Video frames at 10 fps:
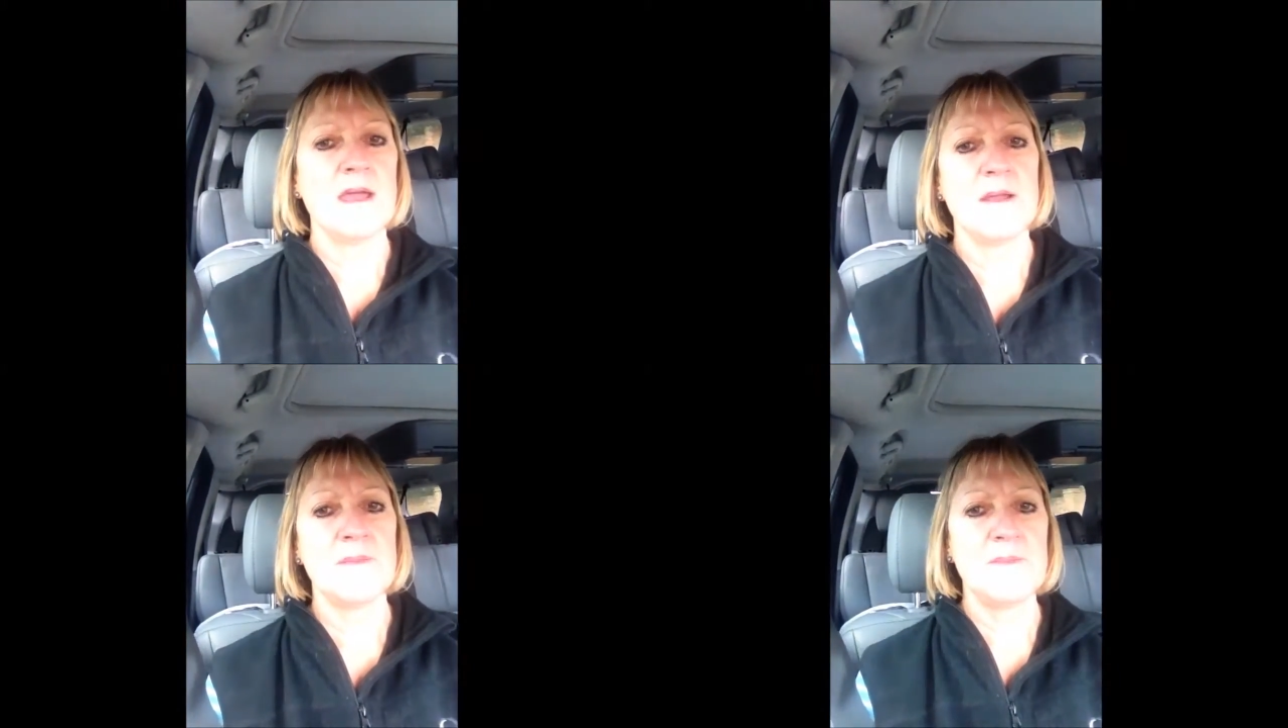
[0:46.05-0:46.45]

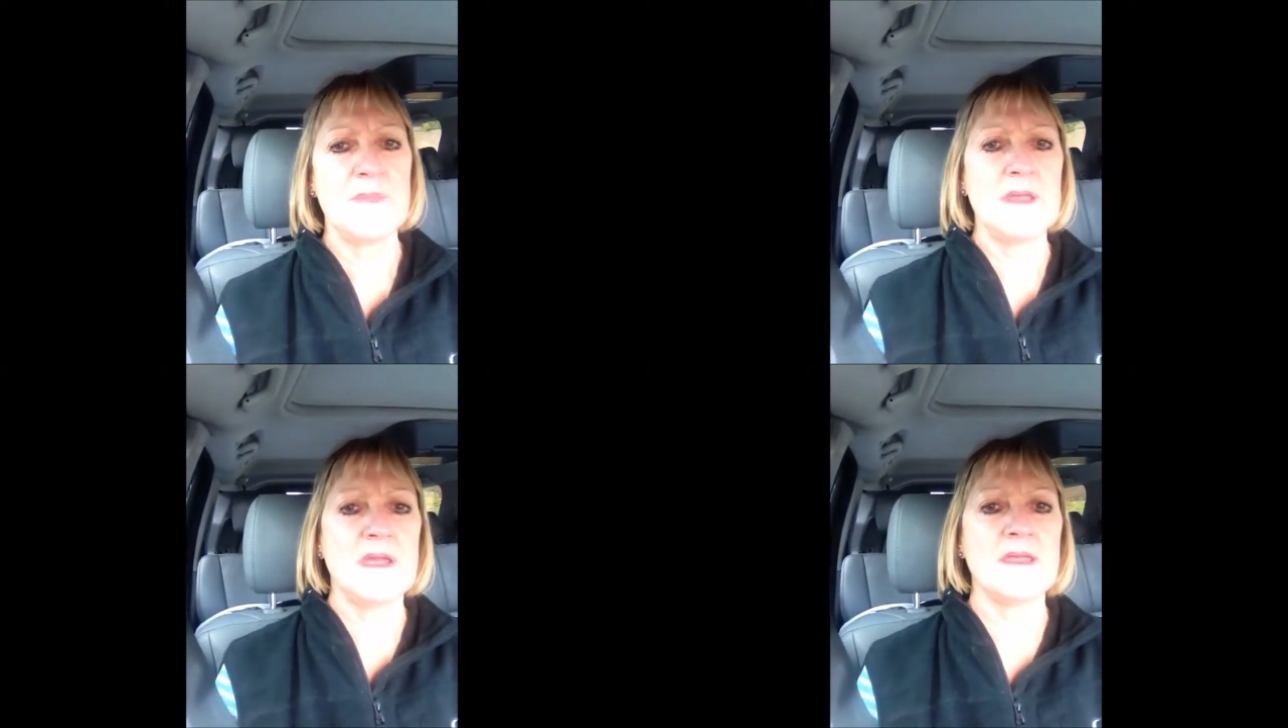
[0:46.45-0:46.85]

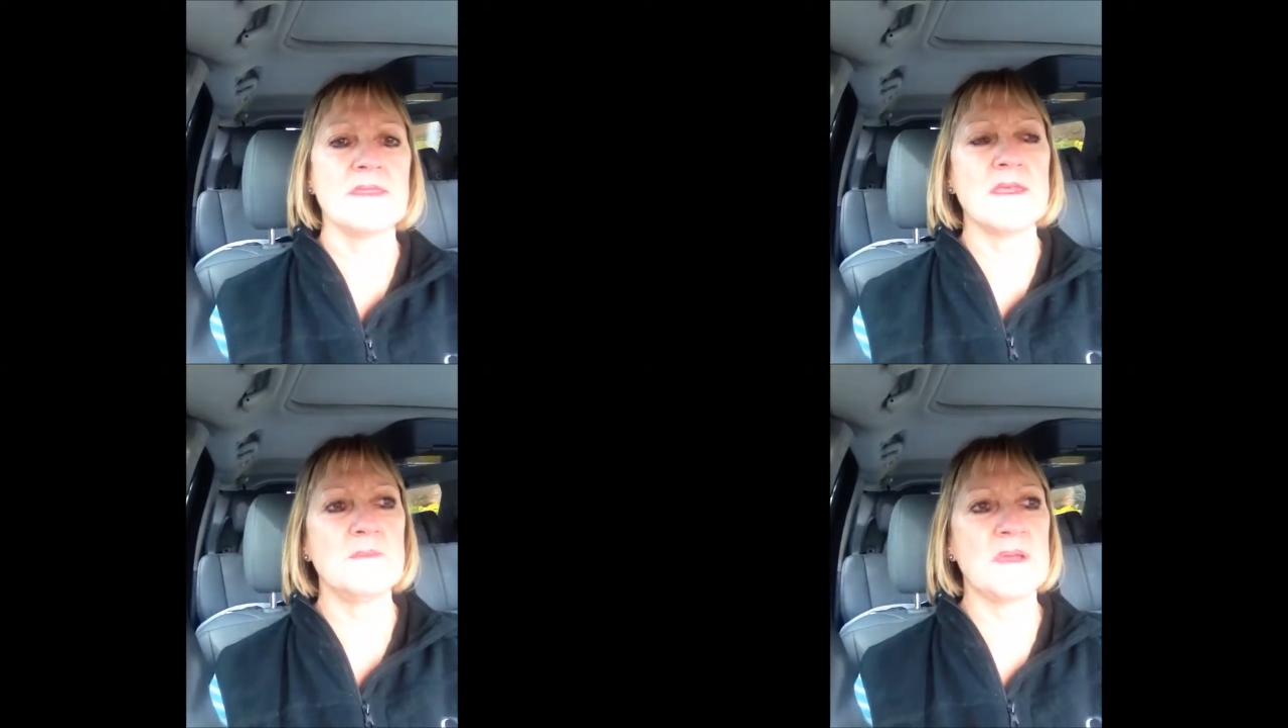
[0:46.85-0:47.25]
and
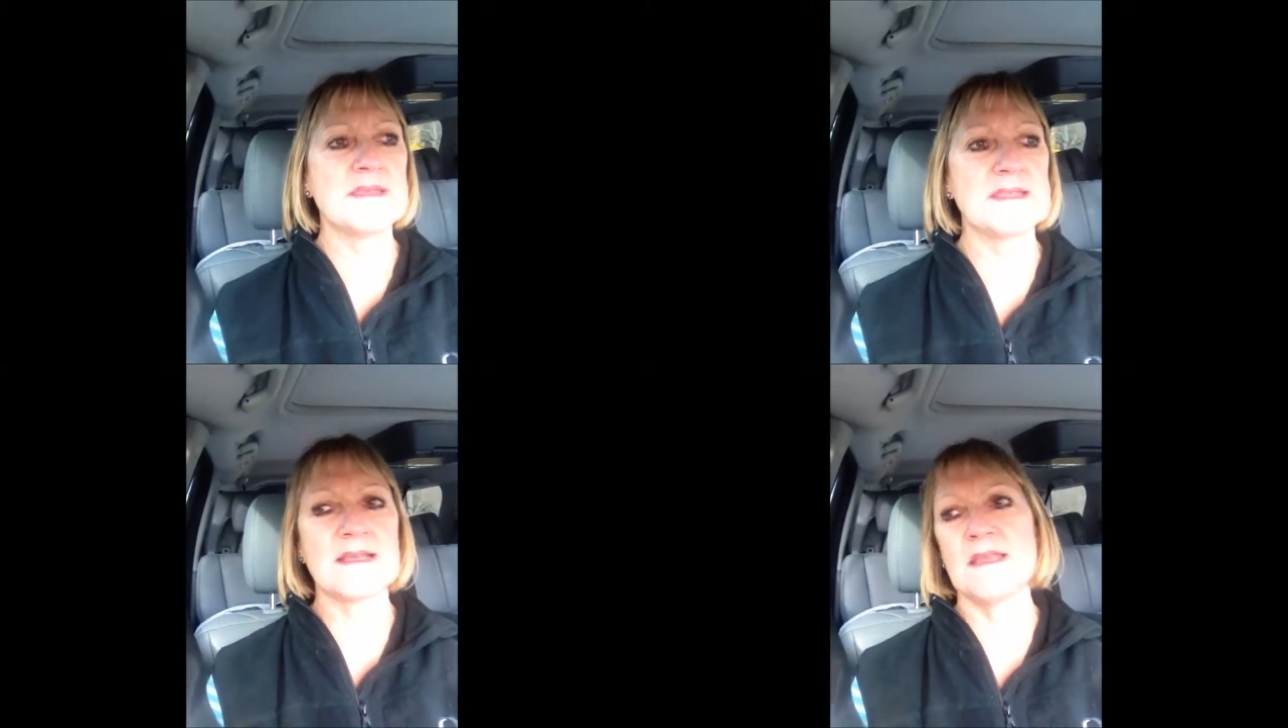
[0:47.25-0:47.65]
then
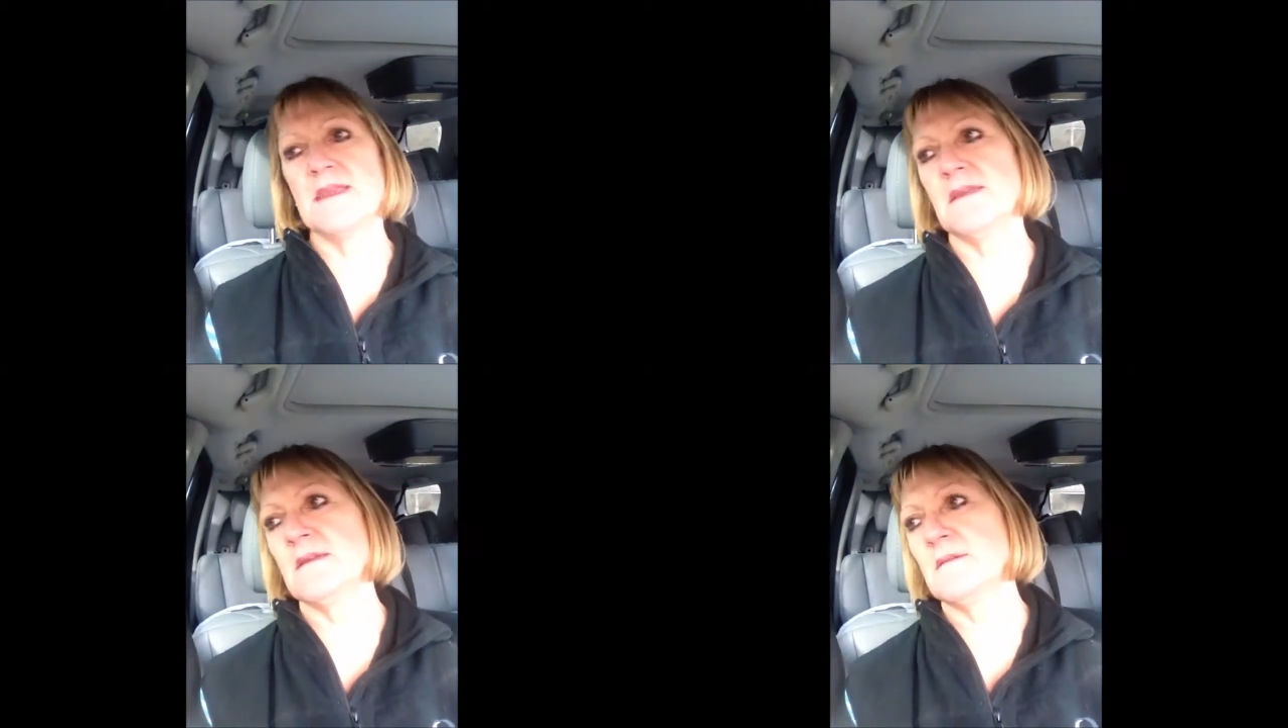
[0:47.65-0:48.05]

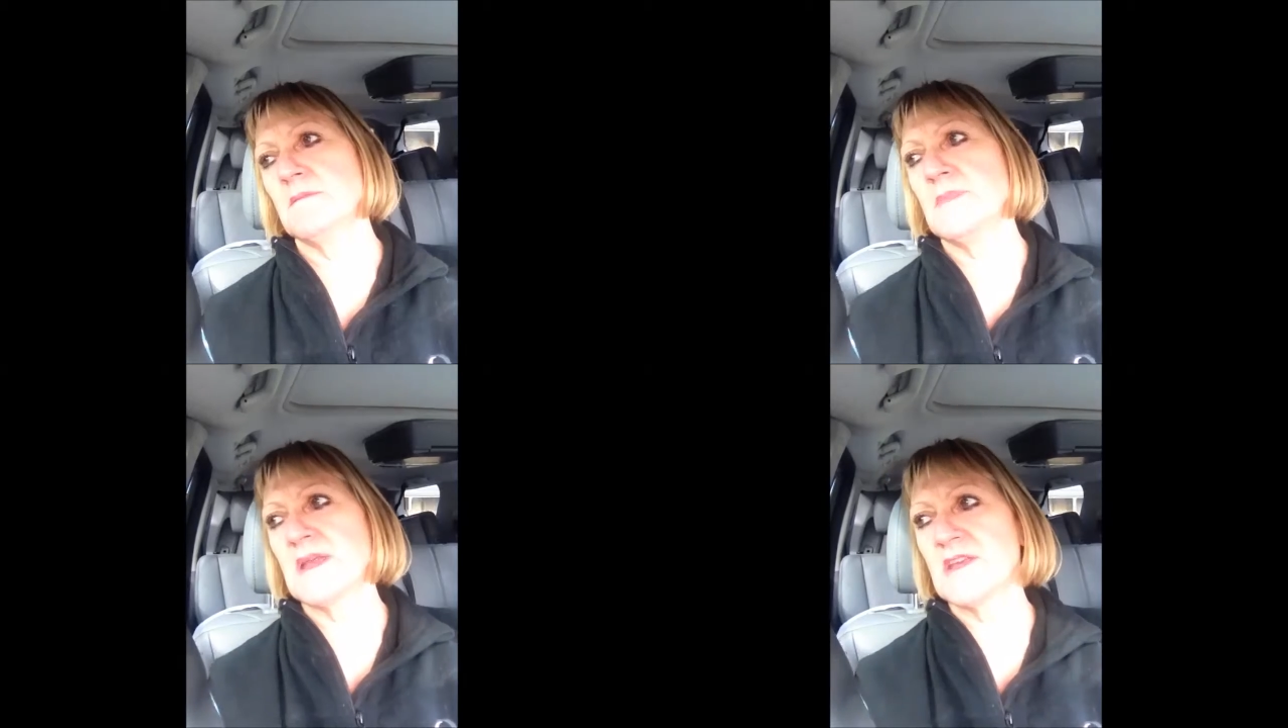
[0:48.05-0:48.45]
basically
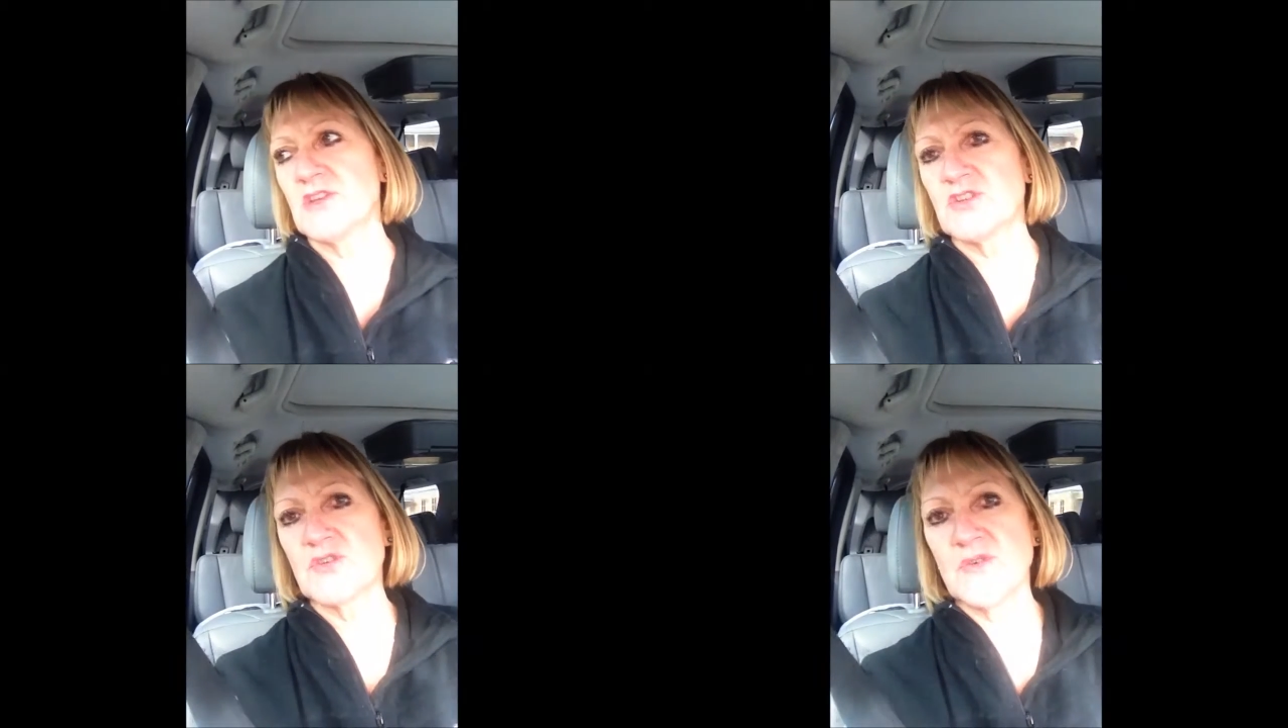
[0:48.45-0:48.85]

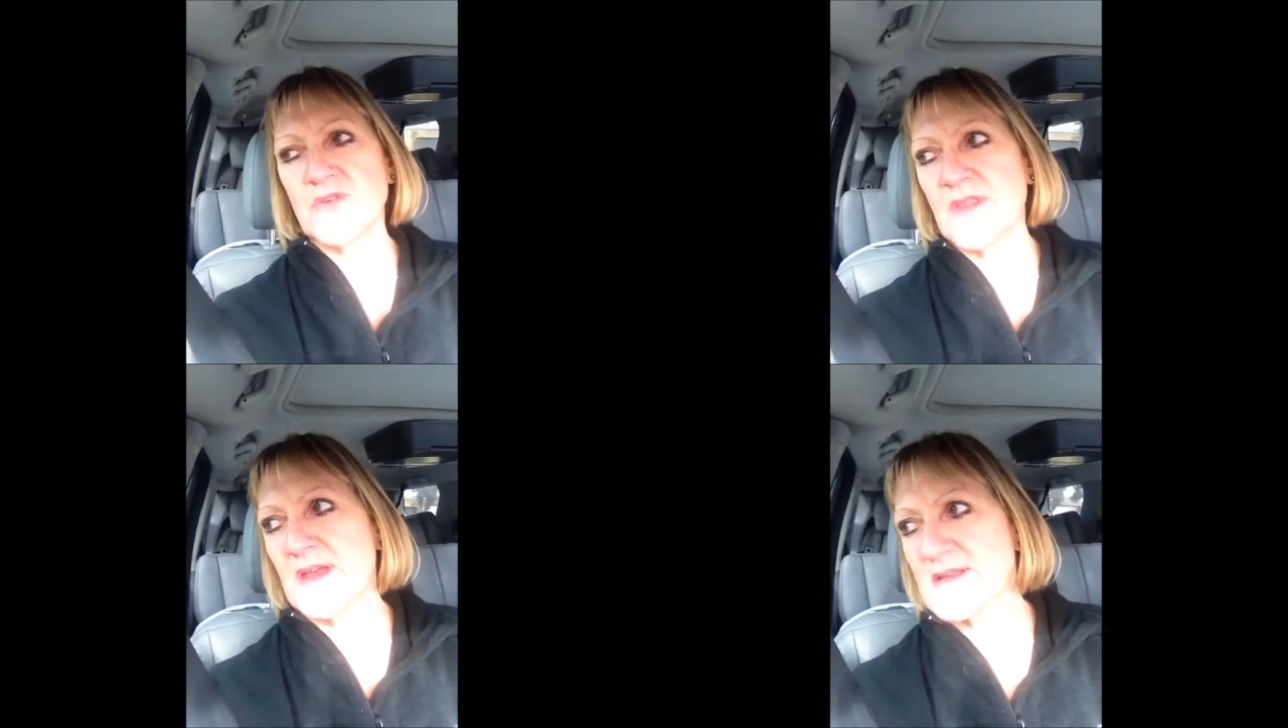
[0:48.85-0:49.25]
making
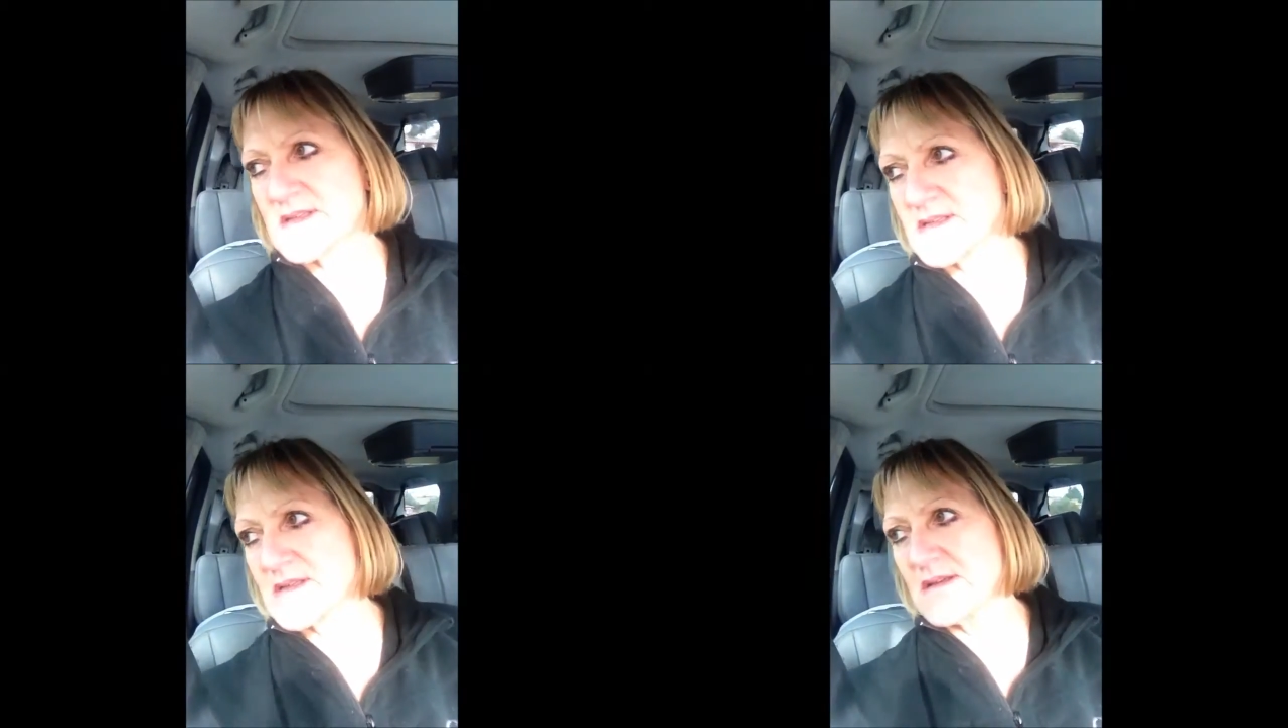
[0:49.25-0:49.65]
sure
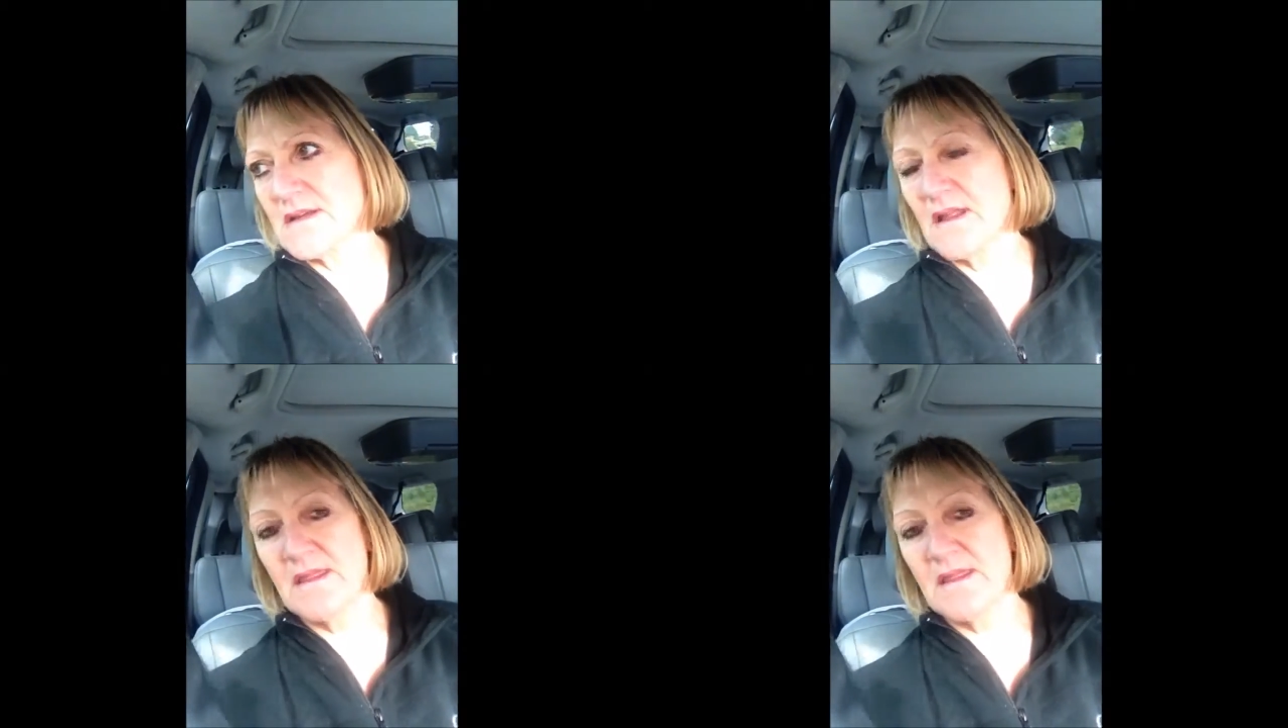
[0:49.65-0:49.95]
that